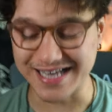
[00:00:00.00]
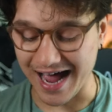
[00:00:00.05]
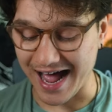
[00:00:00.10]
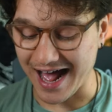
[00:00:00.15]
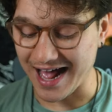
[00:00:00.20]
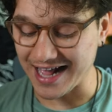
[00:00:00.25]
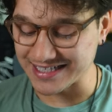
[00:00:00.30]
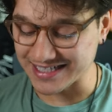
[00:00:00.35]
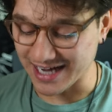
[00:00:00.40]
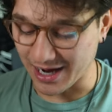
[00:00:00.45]

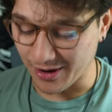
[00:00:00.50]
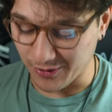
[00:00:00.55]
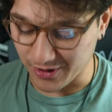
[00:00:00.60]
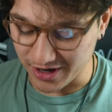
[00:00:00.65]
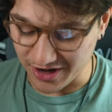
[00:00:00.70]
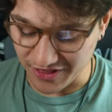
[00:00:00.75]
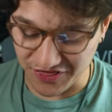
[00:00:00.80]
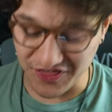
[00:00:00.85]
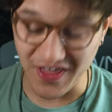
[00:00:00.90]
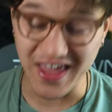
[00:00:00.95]
guys, I
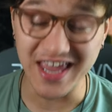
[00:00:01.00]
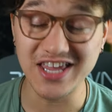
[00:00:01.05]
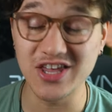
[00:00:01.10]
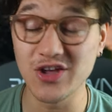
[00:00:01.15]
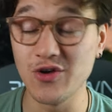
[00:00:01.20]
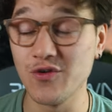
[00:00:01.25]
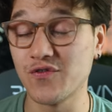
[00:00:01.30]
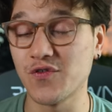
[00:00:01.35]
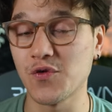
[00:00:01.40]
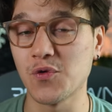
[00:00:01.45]
want to thank
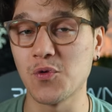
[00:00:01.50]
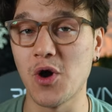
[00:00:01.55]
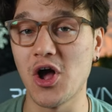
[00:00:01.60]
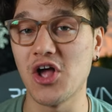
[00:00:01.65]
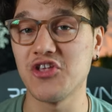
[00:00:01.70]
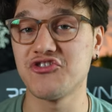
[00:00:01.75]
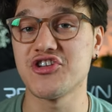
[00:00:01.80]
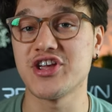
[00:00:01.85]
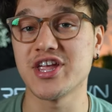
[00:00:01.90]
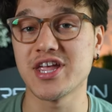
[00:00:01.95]
you for
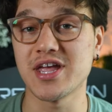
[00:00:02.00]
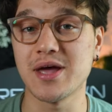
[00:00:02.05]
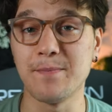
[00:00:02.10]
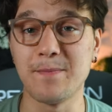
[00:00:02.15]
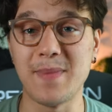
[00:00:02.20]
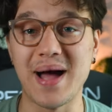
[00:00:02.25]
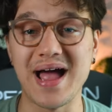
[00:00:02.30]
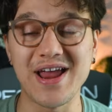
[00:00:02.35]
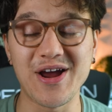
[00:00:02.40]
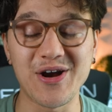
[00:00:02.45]
watching
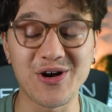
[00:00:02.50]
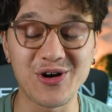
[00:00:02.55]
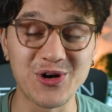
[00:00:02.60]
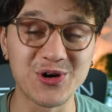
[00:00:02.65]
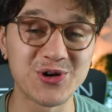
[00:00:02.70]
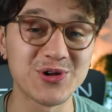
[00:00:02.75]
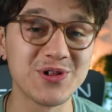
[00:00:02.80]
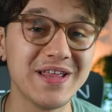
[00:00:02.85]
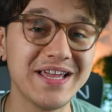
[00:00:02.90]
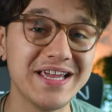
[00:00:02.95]
my
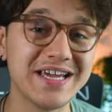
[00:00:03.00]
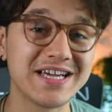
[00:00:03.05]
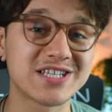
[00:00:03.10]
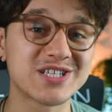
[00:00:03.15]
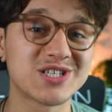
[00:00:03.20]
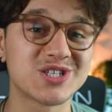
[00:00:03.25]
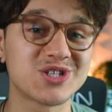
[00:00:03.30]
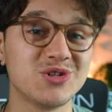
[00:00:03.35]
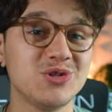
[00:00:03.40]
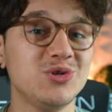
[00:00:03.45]
early
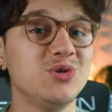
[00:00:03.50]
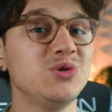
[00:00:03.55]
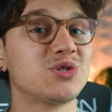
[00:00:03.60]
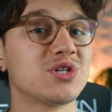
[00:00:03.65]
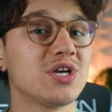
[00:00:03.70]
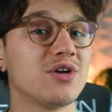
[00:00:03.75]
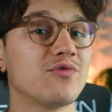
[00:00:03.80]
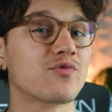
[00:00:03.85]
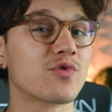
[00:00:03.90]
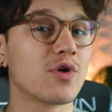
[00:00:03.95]

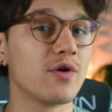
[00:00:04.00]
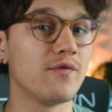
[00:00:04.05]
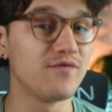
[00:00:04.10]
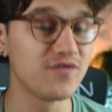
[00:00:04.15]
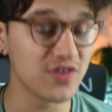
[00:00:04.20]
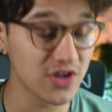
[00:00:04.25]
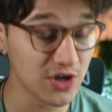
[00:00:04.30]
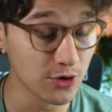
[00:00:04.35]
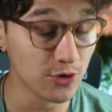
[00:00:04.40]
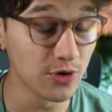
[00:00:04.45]
exclusive
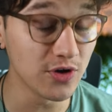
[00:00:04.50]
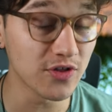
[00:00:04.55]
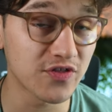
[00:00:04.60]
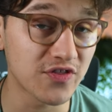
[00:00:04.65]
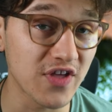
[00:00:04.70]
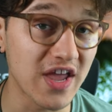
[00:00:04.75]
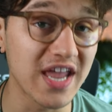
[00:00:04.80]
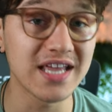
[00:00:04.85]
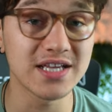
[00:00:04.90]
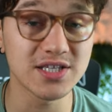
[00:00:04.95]
review.
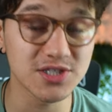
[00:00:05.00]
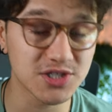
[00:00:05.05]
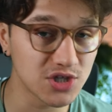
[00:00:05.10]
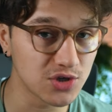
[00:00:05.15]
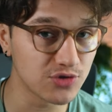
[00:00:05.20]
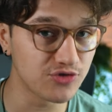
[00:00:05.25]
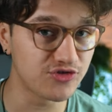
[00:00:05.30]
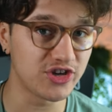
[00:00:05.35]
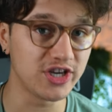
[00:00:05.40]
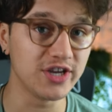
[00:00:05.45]
Thanks
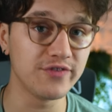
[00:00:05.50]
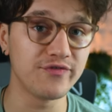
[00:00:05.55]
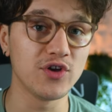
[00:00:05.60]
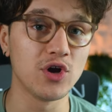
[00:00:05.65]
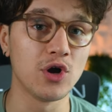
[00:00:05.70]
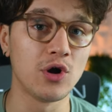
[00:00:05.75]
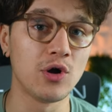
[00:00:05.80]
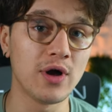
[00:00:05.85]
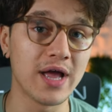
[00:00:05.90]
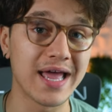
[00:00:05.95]
to G
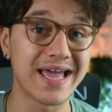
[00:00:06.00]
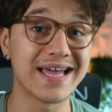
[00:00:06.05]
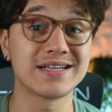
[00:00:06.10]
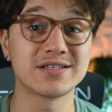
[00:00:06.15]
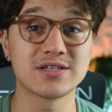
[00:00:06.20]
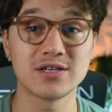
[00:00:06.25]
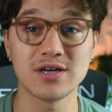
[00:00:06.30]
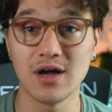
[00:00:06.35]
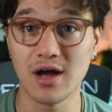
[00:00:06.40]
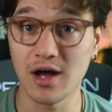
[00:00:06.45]
Fuel
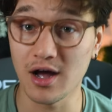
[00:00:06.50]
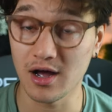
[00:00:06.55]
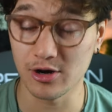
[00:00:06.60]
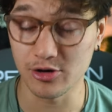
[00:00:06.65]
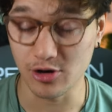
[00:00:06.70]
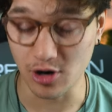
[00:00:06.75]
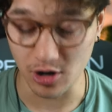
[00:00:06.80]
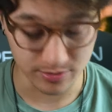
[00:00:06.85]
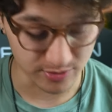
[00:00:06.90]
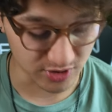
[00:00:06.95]
and
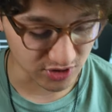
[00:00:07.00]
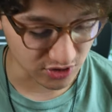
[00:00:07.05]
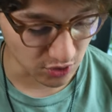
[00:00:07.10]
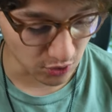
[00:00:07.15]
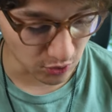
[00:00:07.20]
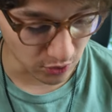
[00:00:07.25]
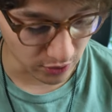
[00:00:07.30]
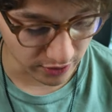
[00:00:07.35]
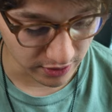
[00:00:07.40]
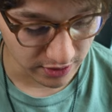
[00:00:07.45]
our Armored
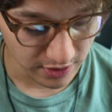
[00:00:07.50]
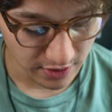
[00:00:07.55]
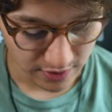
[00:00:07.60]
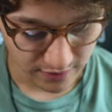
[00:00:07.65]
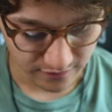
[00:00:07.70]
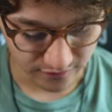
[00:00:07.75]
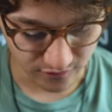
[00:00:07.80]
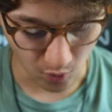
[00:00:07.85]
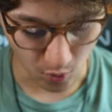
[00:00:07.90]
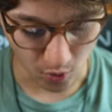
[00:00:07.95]
Core
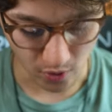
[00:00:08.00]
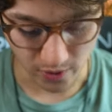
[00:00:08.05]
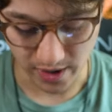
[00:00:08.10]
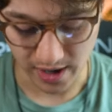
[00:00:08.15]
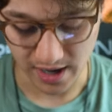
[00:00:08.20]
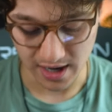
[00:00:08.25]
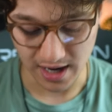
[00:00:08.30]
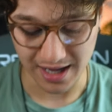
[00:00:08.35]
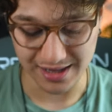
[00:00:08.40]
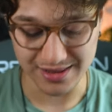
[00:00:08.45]
for
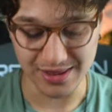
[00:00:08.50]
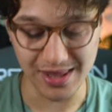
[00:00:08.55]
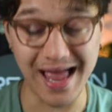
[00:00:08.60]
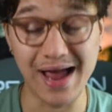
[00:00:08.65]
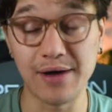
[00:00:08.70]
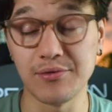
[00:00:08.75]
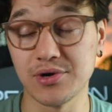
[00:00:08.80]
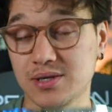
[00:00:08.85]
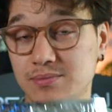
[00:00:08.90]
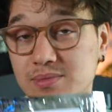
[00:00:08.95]
uh,
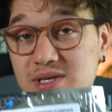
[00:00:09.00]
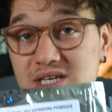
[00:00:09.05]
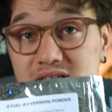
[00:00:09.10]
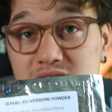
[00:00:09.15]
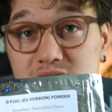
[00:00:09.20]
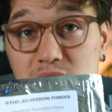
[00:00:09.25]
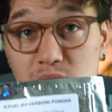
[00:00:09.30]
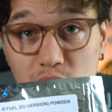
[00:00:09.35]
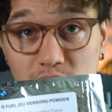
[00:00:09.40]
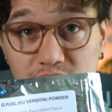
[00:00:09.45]
allowing me
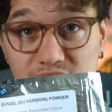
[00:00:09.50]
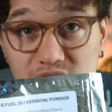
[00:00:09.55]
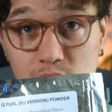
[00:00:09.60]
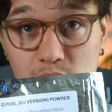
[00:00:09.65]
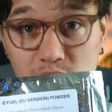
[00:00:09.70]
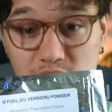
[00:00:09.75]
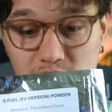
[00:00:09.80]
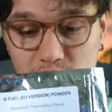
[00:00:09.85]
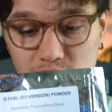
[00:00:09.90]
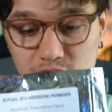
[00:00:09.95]
to
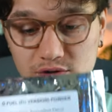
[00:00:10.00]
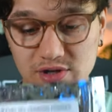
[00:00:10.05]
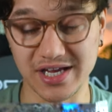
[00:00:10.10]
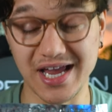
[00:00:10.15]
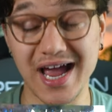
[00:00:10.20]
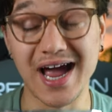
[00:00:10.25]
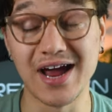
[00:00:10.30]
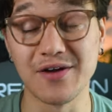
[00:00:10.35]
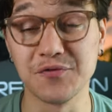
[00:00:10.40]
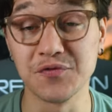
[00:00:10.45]
review it
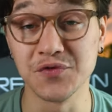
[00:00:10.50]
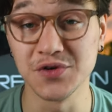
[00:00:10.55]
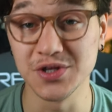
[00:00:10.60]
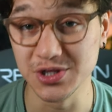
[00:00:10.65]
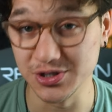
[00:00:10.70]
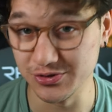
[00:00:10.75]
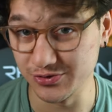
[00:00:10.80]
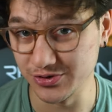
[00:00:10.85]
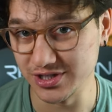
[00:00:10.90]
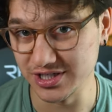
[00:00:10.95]
early. I
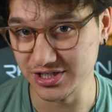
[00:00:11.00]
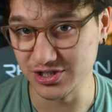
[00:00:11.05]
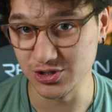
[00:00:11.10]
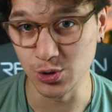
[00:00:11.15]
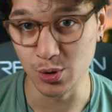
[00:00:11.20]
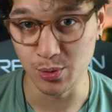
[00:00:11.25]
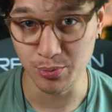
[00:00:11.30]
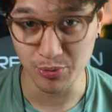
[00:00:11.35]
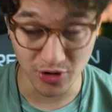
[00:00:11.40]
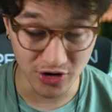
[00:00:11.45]
really, really
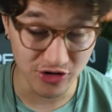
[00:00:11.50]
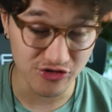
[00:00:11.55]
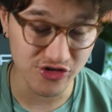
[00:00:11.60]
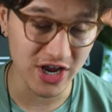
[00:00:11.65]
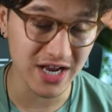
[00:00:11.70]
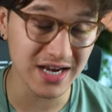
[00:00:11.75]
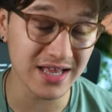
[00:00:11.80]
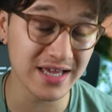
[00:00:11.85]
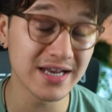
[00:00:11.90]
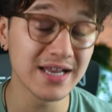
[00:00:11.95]
do
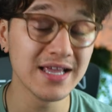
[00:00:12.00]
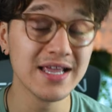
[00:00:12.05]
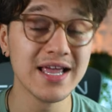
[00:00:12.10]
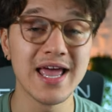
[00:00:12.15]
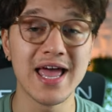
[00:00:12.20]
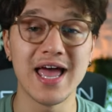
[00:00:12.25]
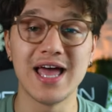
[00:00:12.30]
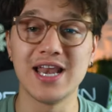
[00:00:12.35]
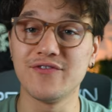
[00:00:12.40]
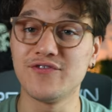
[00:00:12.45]
appreciate it.
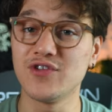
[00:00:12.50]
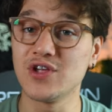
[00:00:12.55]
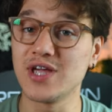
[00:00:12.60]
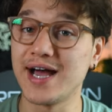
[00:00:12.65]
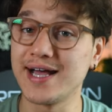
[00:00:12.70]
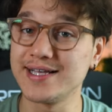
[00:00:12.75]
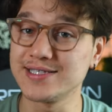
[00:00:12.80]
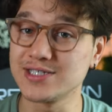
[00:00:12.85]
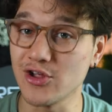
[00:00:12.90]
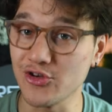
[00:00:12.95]
And if you
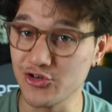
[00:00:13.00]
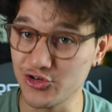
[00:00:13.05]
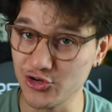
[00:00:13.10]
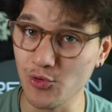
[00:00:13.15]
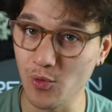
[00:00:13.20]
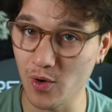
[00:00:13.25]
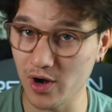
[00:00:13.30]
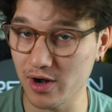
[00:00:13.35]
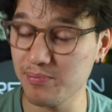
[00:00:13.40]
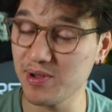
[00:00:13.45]
guys
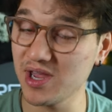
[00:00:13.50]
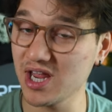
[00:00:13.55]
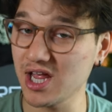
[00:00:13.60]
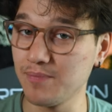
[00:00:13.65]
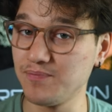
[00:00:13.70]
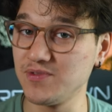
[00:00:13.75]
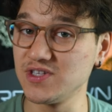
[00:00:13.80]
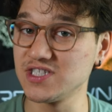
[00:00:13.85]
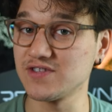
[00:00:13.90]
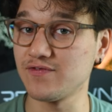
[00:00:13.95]
do want to pick
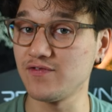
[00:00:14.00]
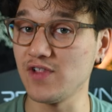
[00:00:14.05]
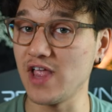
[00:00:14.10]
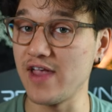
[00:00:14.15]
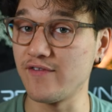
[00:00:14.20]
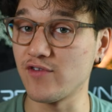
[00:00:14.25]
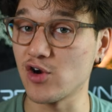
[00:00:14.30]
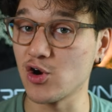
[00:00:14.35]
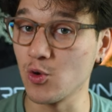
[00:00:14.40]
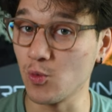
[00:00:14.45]
up this
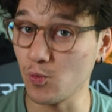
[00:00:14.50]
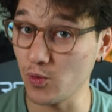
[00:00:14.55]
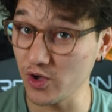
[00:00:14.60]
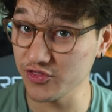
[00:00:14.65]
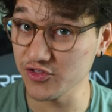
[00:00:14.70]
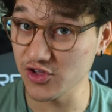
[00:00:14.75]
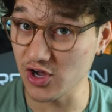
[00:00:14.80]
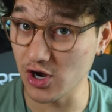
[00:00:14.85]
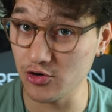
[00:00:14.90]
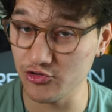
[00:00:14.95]
flavor
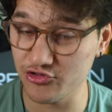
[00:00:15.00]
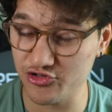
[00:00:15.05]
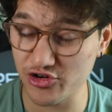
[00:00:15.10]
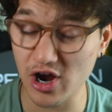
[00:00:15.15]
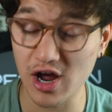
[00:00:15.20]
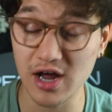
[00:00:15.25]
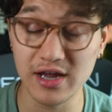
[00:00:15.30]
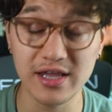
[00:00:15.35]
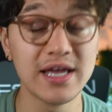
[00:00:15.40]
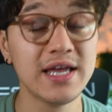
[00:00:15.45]
with Code
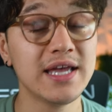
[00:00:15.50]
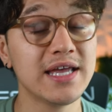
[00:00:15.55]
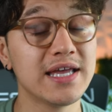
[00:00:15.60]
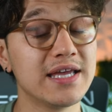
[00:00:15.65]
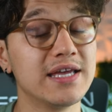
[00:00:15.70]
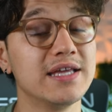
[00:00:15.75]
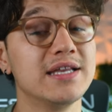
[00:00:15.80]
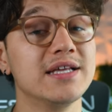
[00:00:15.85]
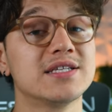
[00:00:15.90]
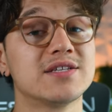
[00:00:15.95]
Shock,
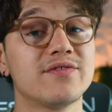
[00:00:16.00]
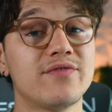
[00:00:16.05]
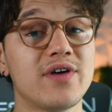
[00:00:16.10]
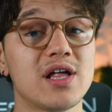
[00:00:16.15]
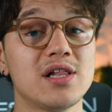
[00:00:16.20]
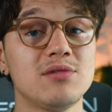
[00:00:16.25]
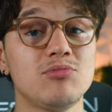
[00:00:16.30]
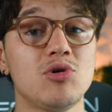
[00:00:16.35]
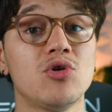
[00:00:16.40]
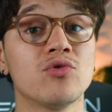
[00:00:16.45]
it is
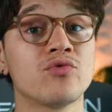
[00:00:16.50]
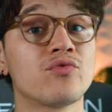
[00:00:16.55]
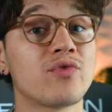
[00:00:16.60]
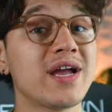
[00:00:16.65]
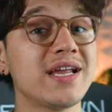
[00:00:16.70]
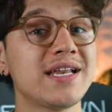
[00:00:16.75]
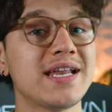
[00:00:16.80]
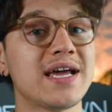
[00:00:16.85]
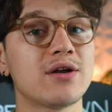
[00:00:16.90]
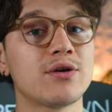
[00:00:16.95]
available
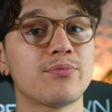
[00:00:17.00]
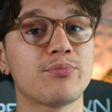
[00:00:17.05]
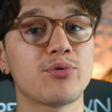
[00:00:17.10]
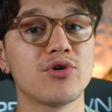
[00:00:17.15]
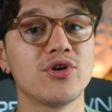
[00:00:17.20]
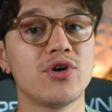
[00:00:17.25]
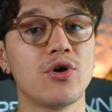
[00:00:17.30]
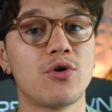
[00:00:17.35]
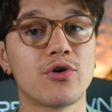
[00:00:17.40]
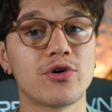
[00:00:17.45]
right now to
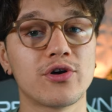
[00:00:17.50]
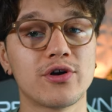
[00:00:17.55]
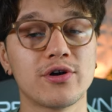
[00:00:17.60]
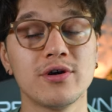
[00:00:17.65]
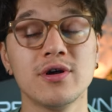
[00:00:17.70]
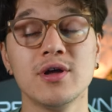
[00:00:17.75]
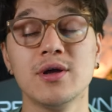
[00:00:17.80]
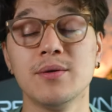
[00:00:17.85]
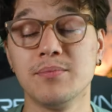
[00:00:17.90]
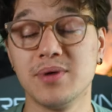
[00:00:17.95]

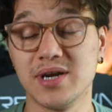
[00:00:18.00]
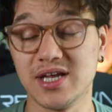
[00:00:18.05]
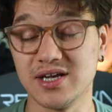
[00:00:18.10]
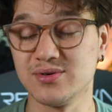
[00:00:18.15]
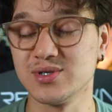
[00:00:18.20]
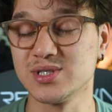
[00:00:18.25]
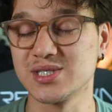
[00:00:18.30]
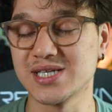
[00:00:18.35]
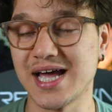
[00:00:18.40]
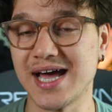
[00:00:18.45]
pre-order. But
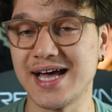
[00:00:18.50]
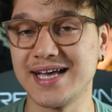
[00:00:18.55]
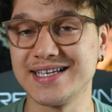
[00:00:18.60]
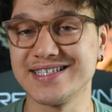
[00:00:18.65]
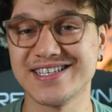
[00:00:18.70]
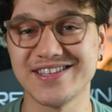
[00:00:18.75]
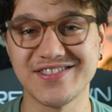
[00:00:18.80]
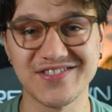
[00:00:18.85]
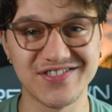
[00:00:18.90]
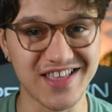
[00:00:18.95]
anyways,
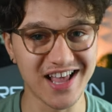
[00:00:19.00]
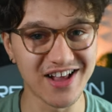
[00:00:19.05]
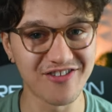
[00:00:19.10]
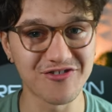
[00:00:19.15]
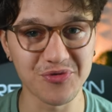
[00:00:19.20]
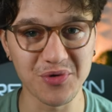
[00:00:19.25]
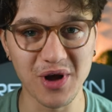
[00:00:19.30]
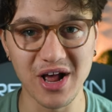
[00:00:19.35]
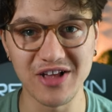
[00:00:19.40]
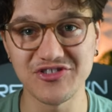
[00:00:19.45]
guys, thanks
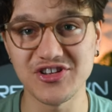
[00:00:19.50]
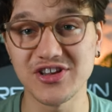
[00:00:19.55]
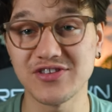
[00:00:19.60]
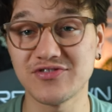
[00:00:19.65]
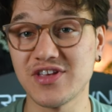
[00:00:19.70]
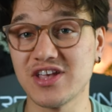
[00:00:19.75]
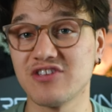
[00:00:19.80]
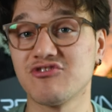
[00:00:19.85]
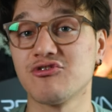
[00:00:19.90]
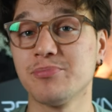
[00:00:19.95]
for watching.
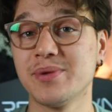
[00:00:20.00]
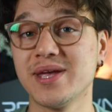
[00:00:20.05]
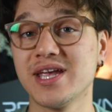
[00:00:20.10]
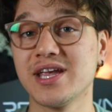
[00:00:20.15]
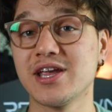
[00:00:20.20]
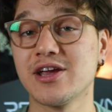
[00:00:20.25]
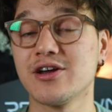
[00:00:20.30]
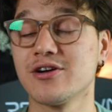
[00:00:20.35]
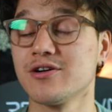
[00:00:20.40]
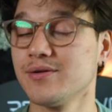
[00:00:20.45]
Thanks for
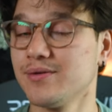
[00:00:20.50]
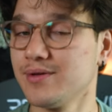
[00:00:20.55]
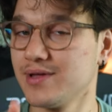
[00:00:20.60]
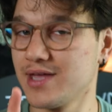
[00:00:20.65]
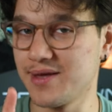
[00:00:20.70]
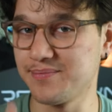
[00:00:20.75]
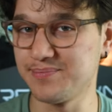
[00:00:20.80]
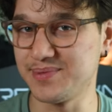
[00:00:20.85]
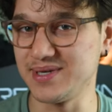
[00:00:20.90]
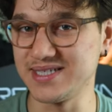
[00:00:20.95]
being here,
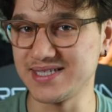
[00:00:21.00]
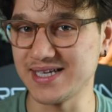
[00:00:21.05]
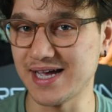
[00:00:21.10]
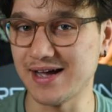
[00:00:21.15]
and peace